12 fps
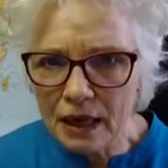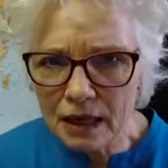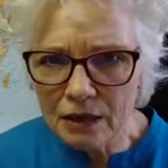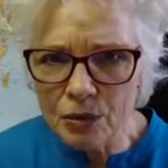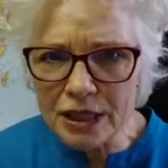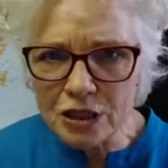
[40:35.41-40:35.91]

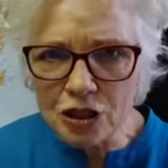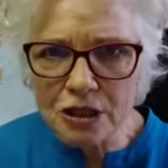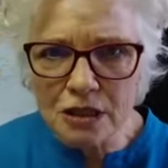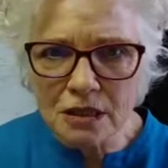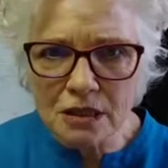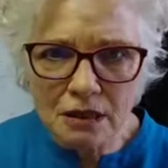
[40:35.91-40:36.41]
Which
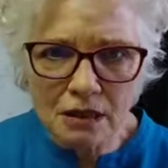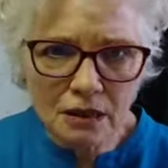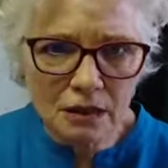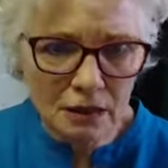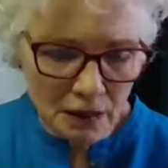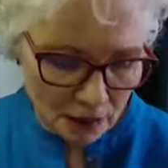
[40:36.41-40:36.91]
is,
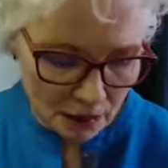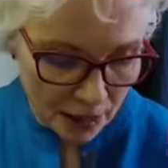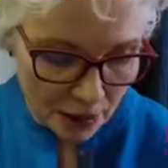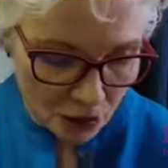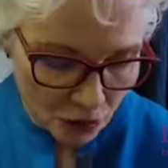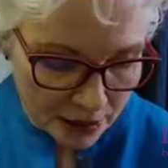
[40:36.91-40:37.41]
I don't know what